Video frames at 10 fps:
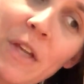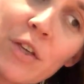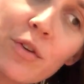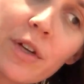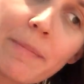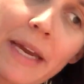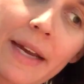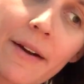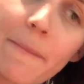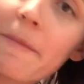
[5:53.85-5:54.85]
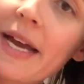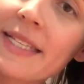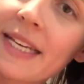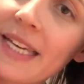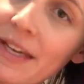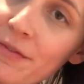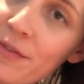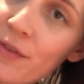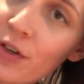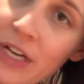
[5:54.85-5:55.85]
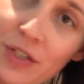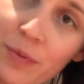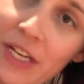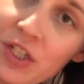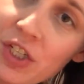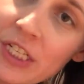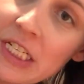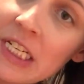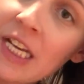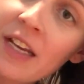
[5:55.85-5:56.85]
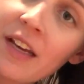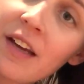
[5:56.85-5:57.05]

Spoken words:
You could make them as a gift for graduation,